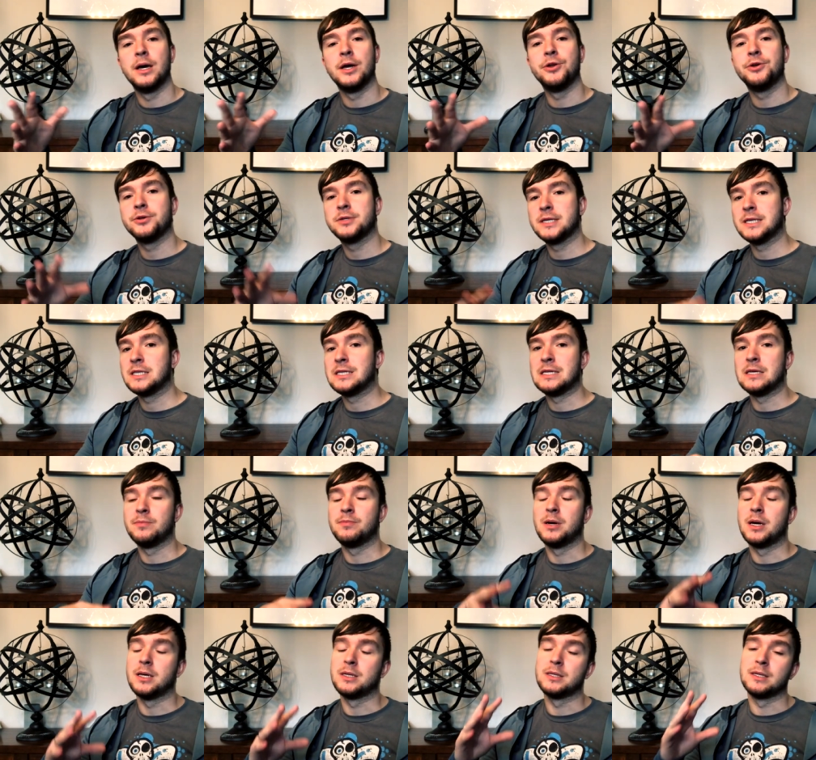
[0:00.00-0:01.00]
an
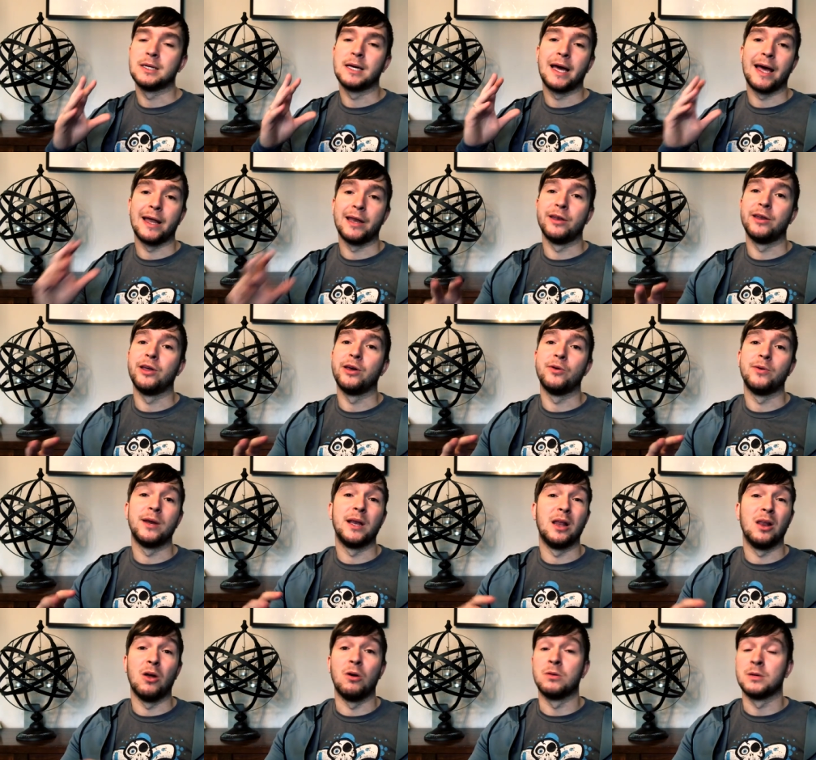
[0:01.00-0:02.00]
autistic person can do
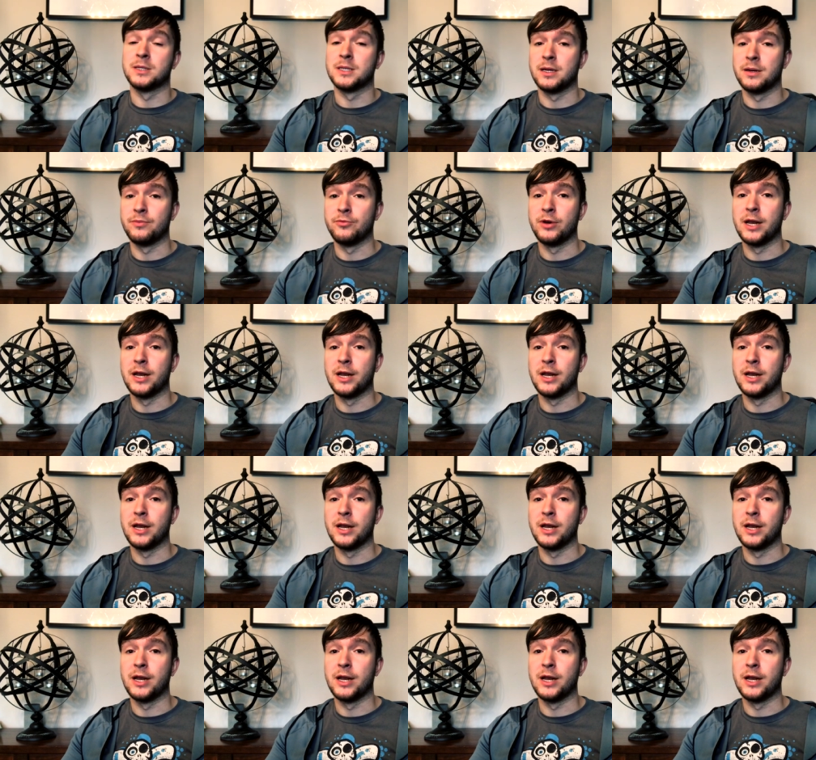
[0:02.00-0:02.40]
in a long term